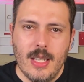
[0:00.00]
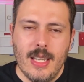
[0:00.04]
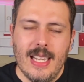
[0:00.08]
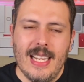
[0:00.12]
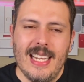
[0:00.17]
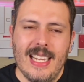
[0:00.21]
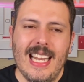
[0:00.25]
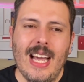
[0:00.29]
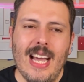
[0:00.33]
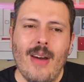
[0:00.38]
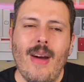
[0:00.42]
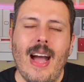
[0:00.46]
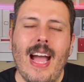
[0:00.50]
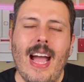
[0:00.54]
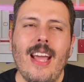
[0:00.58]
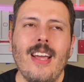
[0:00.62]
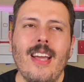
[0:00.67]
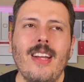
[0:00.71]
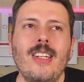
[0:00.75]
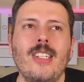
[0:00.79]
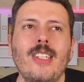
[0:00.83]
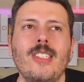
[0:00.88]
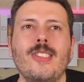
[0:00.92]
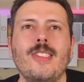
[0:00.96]
Now, I
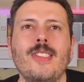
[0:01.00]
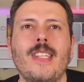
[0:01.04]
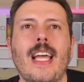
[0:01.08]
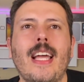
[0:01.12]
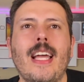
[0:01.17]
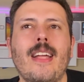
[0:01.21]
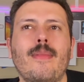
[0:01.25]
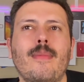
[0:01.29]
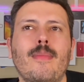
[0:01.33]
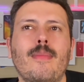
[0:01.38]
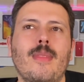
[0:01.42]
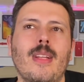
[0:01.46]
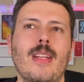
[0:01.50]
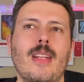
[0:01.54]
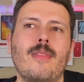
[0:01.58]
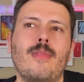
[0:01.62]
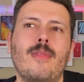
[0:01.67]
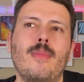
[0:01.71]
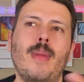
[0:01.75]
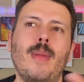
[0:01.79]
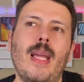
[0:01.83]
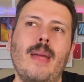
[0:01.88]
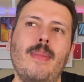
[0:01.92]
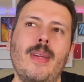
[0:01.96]
understand if
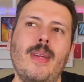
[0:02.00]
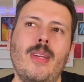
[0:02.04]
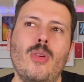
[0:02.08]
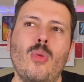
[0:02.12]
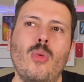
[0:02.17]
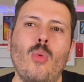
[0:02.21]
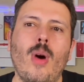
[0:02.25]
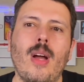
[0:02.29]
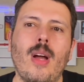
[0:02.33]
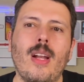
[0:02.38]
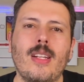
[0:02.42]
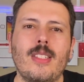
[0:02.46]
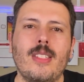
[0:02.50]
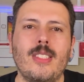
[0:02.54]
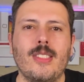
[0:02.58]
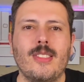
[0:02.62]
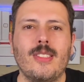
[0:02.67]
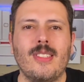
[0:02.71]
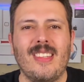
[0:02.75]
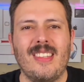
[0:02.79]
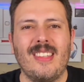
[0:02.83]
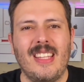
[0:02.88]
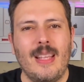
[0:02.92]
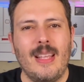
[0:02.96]
maybe you want to just
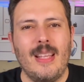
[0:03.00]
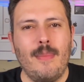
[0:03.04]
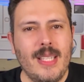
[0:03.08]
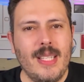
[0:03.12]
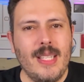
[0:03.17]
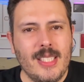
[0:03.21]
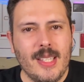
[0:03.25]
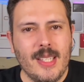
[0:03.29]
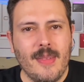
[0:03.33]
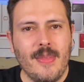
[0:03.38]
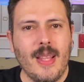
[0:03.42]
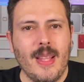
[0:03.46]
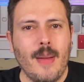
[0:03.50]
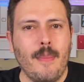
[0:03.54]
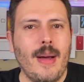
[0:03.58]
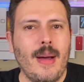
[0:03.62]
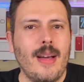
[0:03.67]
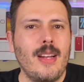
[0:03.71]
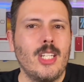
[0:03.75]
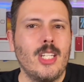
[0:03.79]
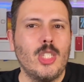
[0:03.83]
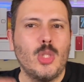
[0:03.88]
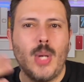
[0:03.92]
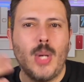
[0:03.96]
limit the amount
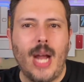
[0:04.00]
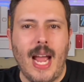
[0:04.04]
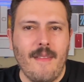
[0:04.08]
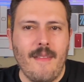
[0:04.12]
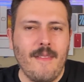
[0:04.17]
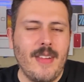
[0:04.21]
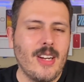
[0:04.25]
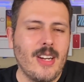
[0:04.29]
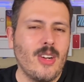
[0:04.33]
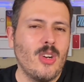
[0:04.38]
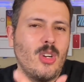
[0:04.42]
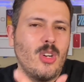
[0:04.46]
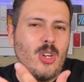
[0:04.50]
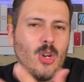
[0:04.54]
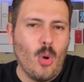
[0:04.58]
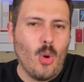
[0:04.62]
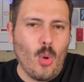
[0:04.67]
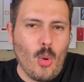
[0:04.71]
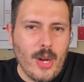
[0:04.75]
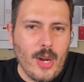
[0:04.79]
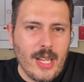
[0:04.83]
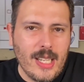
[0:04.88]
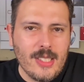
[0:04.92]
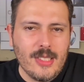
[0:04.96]
of traffic or
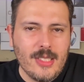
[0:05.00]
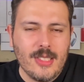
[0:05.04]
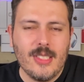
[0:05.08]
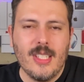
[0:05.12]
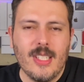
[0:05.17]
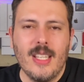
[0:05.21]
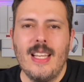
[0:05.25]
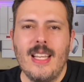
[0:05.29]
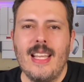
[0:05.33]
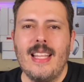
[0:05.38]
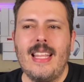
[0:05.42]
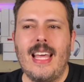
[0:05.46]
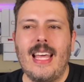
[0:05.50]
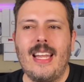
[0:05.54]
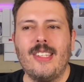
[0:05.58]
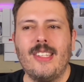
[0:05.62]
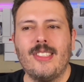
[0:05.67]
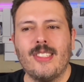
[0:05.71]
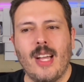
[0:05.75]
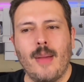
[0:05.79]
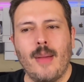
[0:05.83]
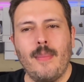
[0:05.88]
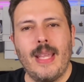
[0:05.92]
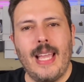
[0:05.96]
noise that is
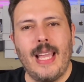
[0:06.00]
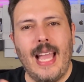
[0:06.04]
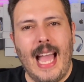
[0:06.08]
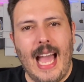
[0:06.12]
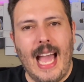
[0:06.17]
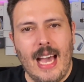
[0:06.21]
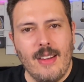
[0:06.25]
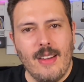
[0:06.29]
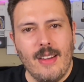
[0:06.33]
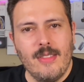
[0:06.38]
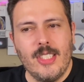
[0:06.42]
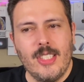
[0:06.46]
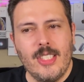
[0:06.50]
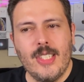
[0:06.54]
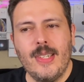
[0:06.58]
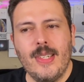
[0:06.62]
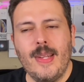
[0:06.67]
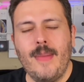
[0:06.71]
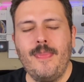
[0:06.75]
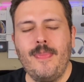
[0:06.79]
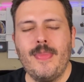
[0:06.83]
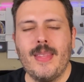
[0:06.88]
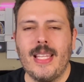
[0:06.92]
coming out of Jira.